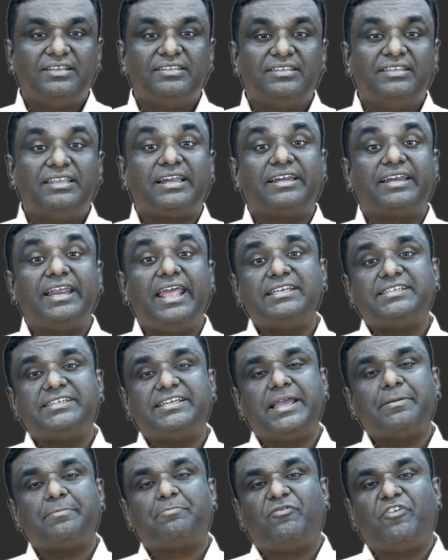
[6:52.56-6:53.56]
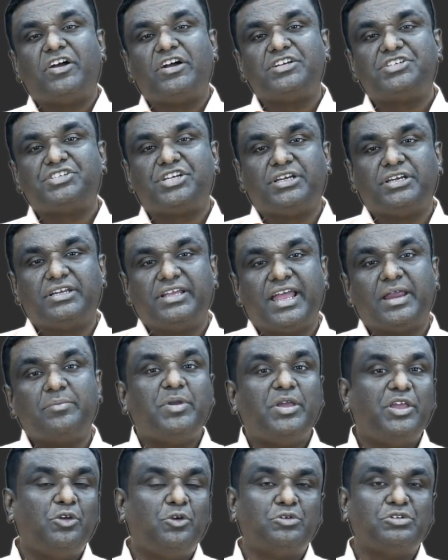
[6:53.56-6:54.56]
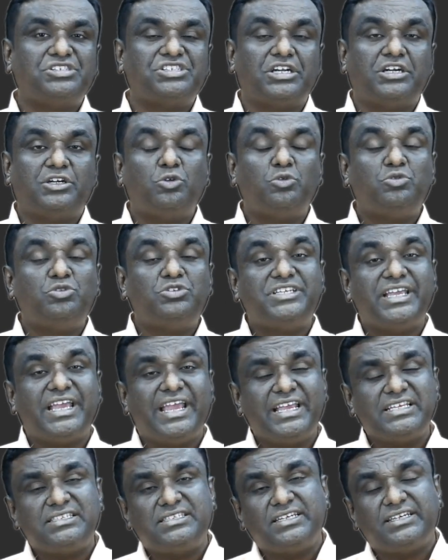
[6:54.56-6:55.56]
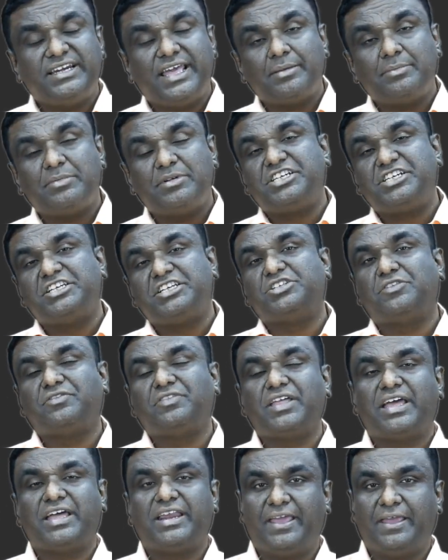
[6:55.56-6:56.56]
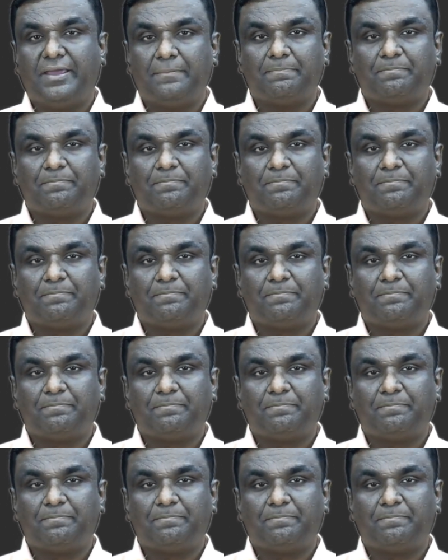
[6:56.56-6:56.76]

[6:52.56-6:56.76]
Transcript: The reshape function can be used to change the dimensions of the array.